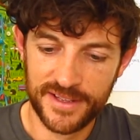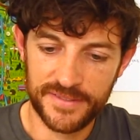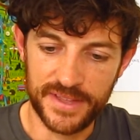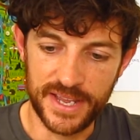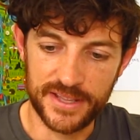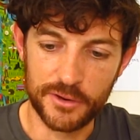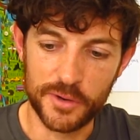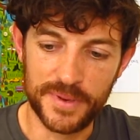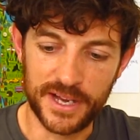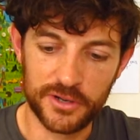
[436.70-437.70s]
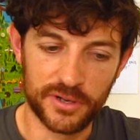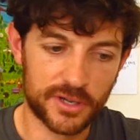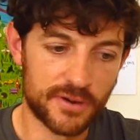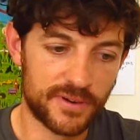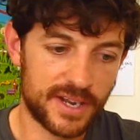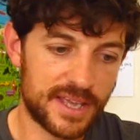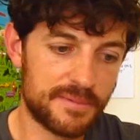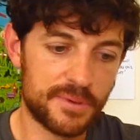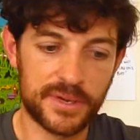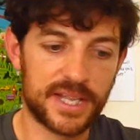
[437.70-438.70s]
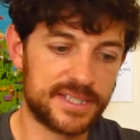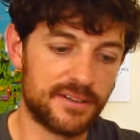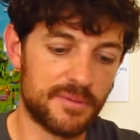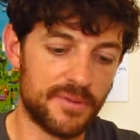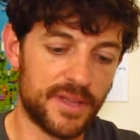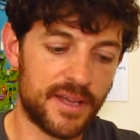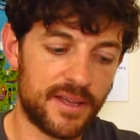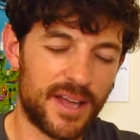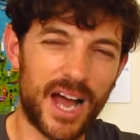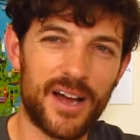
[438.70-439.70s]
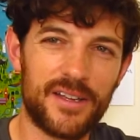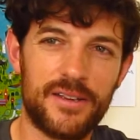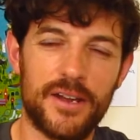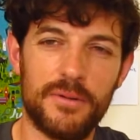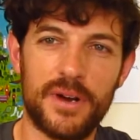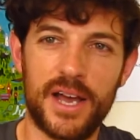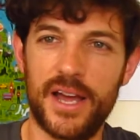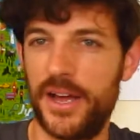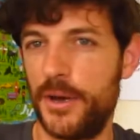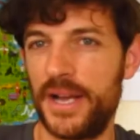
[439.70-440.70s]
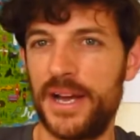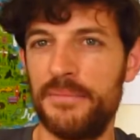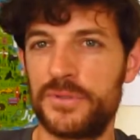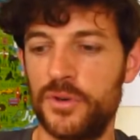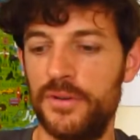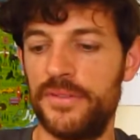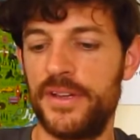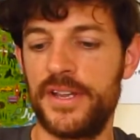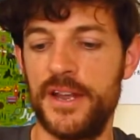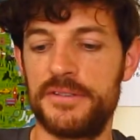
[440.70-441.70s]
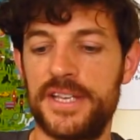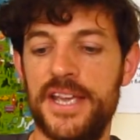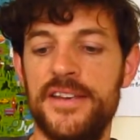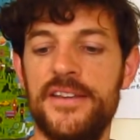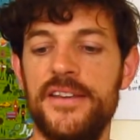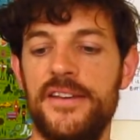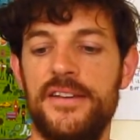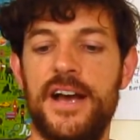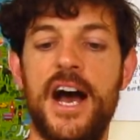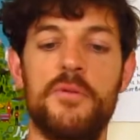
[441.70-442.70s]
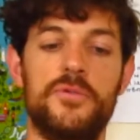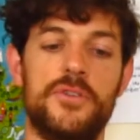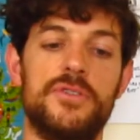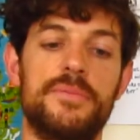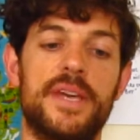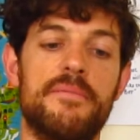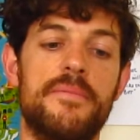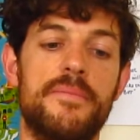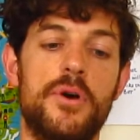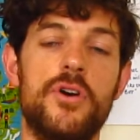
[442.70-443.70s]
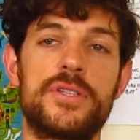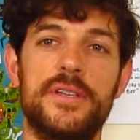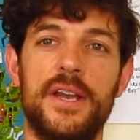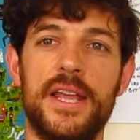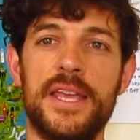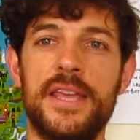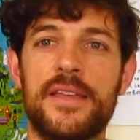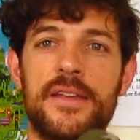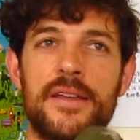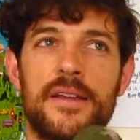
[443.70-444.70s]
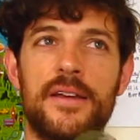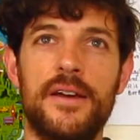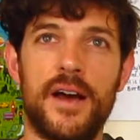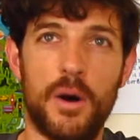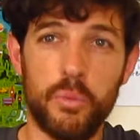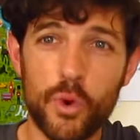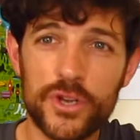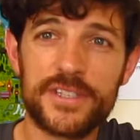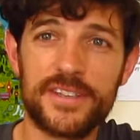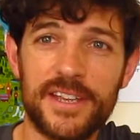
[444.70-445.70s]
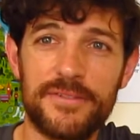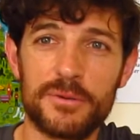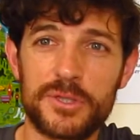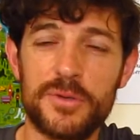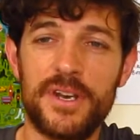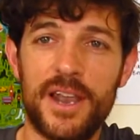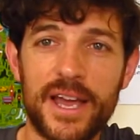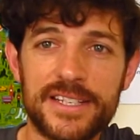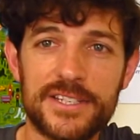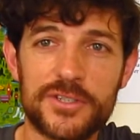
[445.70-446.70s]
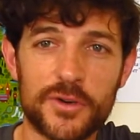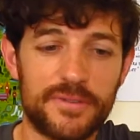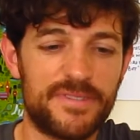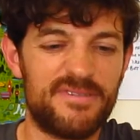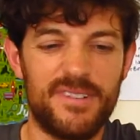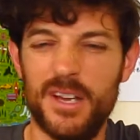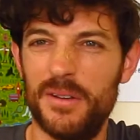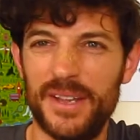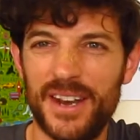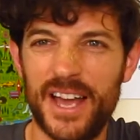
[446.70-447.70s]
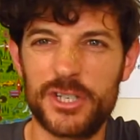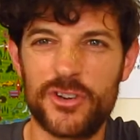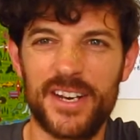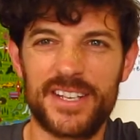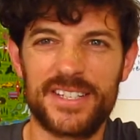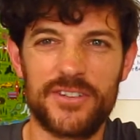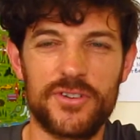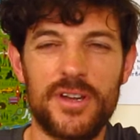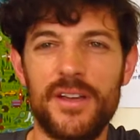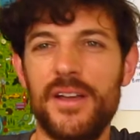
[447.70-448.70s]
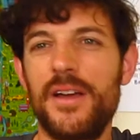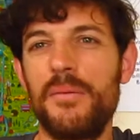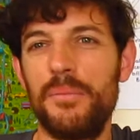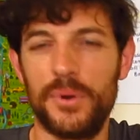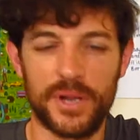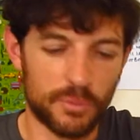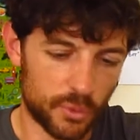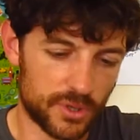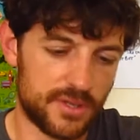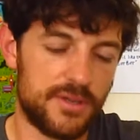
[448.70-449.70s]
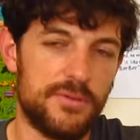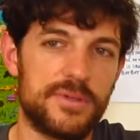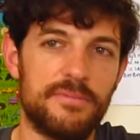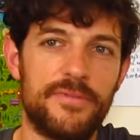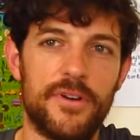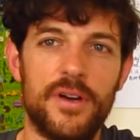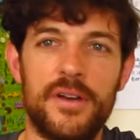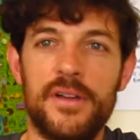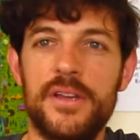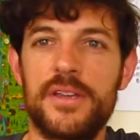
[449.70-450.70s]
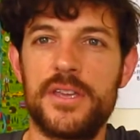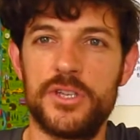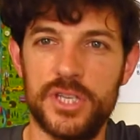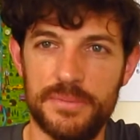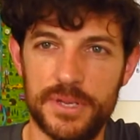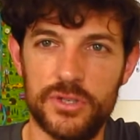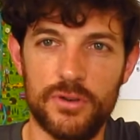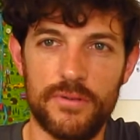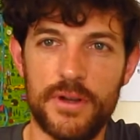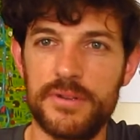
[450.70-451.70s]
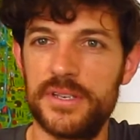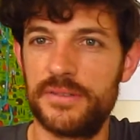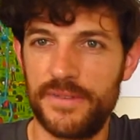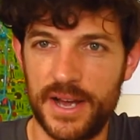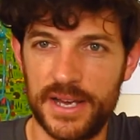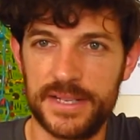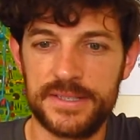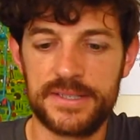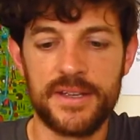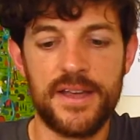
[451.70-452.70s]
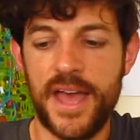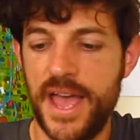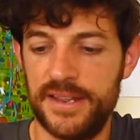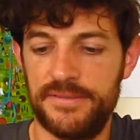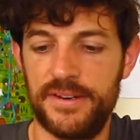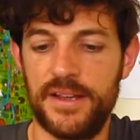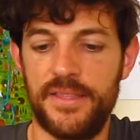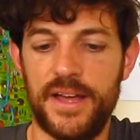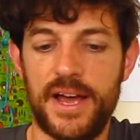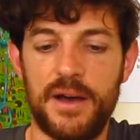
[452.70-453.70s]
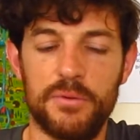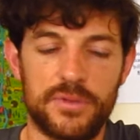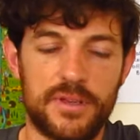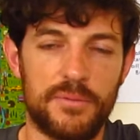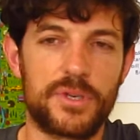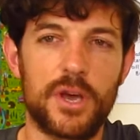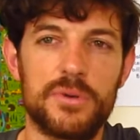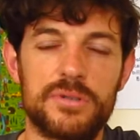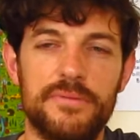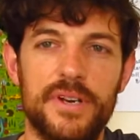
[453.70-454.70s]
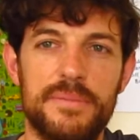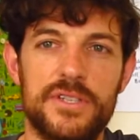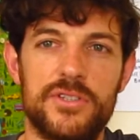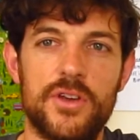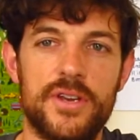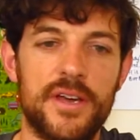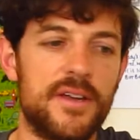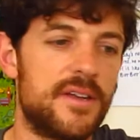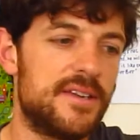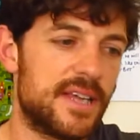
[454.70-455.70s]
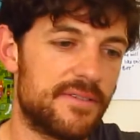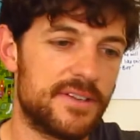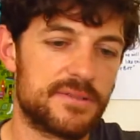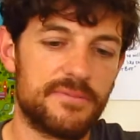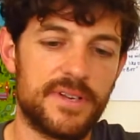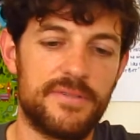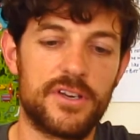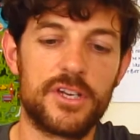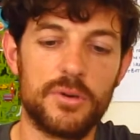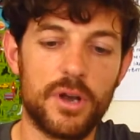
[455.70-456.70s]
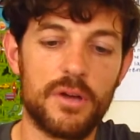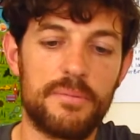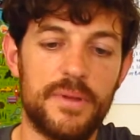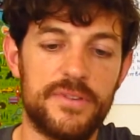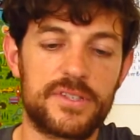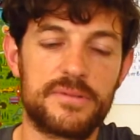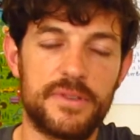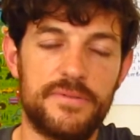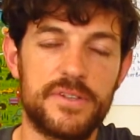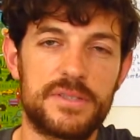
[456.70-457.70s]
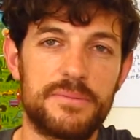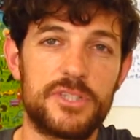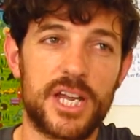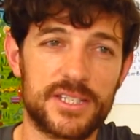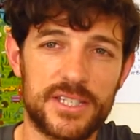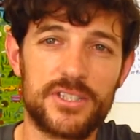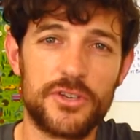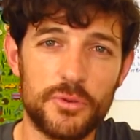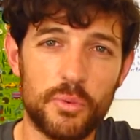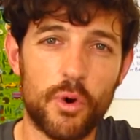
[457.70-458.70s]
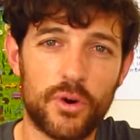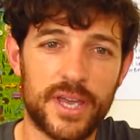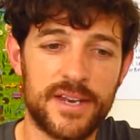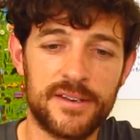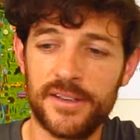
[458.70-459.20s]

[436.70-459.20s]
they don't come in that colour currently, but you can still get them on there. You know, I'm sort of, you know, saying I wouldn't use them again personally. I would if I was doing lighter stuff, little light training, etc. But I wouldn't use them for your GB Duro, your Divides, anything like that. I would go with something a bit sturdier. Definitely something, if you can do a lot, if there's chances to do walking